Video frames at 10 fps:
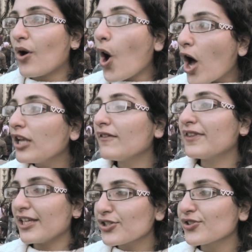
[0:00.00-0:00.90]
all
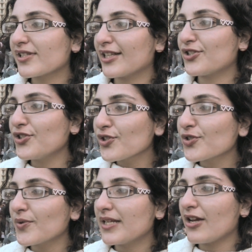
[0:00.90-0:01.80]
of the issues that
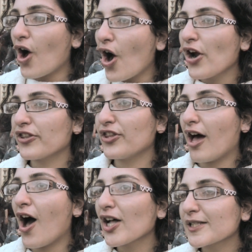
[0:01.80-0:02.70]
usually are
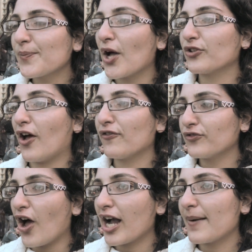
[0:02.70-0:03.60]
the hotspot of
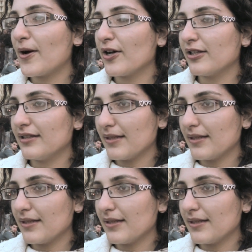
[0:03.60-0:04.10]
talk about